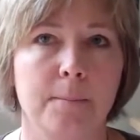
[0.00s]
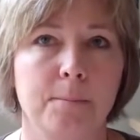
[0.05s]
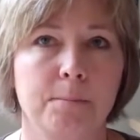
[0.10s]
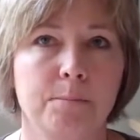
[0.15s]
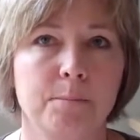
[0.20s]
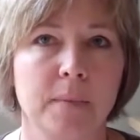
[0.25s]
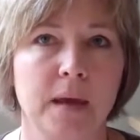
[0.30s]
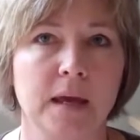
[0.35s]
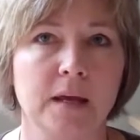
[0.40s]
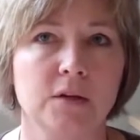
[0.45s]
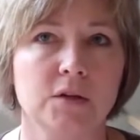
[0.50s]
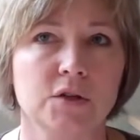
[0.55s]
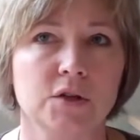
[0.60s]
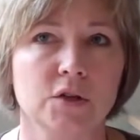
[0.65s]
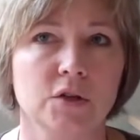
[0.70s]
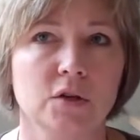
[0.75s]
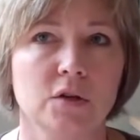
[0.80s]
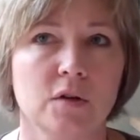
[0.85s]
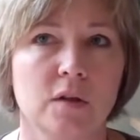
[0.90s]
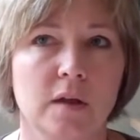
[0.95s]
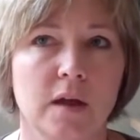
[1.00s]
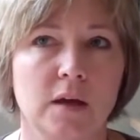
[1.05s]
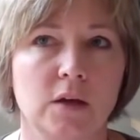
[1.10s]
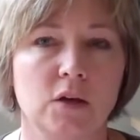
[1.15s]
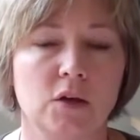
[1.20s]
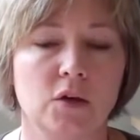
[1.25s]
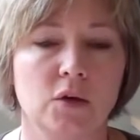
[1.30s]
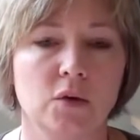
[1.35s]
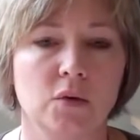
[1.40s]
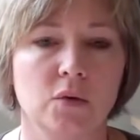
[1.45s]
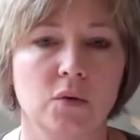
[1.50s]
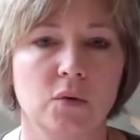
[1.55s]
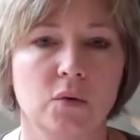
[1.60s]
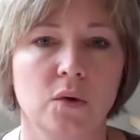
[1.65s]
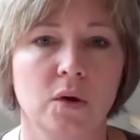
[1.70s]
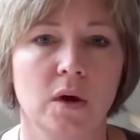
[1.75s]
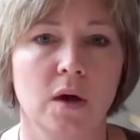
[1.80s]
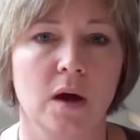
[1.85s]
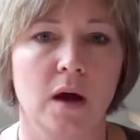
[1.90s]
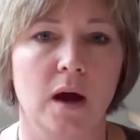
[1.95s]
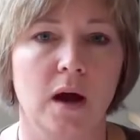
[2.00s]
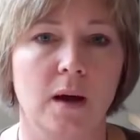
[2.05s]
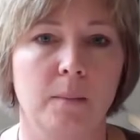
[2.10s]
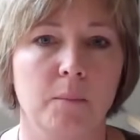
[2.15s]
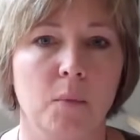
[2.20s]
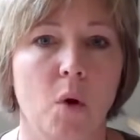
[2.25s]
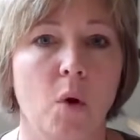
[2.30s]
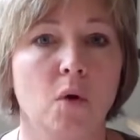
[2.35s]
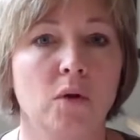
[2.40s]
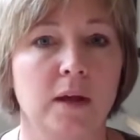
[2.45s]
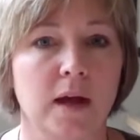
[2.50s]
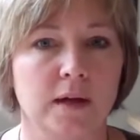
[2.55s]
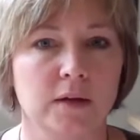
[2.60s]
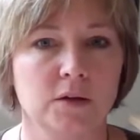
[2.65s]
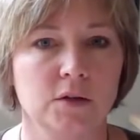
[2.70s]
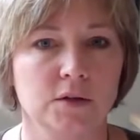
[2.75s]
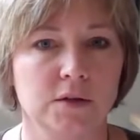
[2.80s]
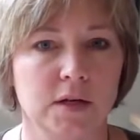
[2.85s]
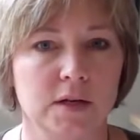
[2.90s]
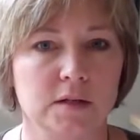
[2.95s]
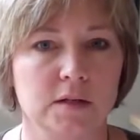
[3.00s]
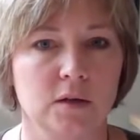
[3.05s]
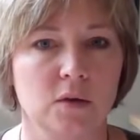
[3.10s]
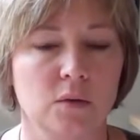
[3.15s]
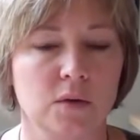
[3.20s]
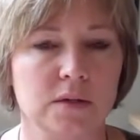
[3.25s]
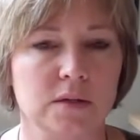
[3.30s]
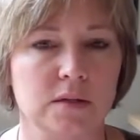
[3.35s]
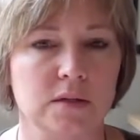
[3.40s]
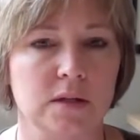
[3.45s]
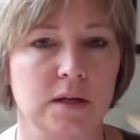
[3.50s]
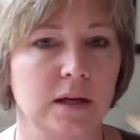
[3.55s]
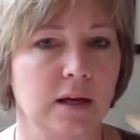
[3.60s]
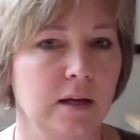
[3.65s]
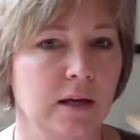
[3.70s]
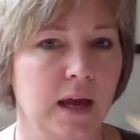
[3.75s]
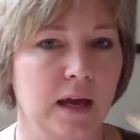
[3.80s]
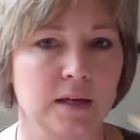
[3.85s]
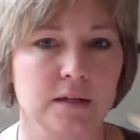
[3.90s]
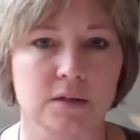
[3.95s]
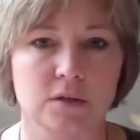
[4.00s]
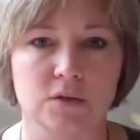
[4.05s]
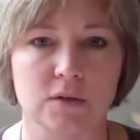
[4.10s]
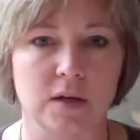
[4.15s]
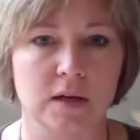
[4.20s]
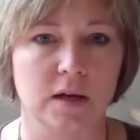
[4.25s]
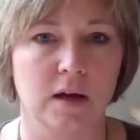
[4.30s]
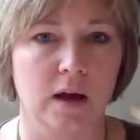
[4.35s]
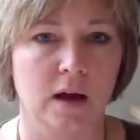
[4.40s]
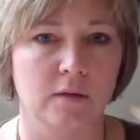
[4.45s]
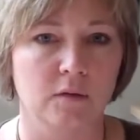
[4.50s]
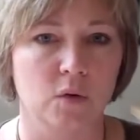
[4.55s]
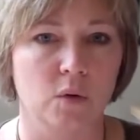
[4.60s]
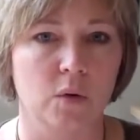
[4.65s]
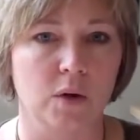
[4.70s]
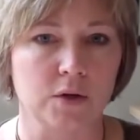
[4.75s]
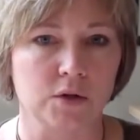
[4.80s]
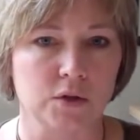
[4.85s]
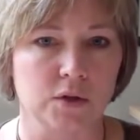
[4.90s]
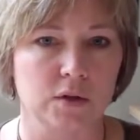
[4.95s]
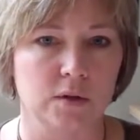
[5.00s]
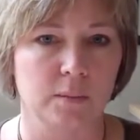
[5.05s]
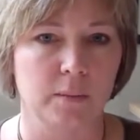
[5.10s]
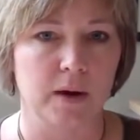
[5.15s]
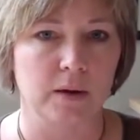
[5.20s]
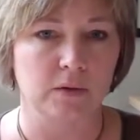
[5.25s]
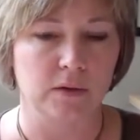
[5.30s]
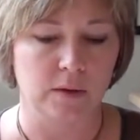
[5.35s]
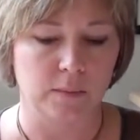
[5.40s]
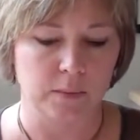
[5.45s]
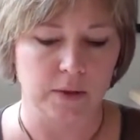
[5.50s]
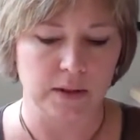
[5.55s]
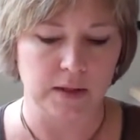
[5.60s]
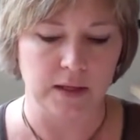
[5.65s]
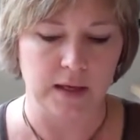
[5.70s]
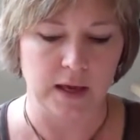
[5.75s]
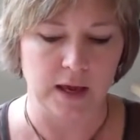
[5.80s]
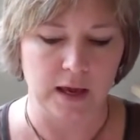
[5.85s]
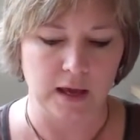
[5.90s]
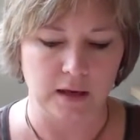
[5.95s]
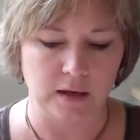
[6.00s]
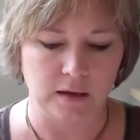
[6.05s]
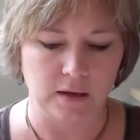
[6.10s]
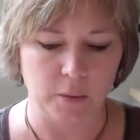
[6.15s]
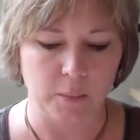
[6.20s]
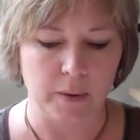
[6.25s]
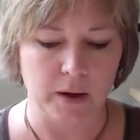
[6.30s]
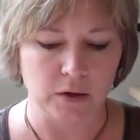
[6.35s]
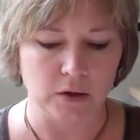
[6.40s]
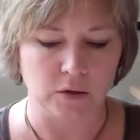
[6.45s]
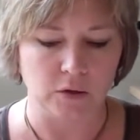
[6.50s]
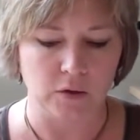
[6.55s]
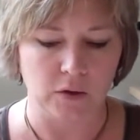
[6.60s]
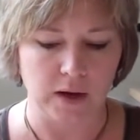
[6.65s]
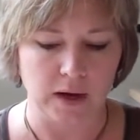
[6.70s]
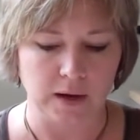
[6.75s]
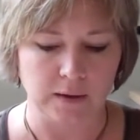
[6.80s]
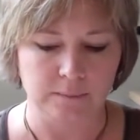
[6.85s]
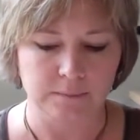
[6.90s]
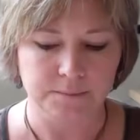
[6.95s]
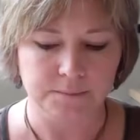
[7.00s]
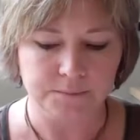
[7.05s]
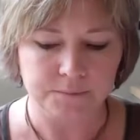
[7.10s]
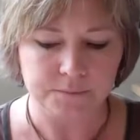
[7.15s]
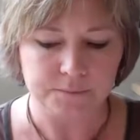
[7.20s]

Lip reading: Make sure that you hold on to your tests and quizzes in case there's any kind of question about them at the end, about your grade.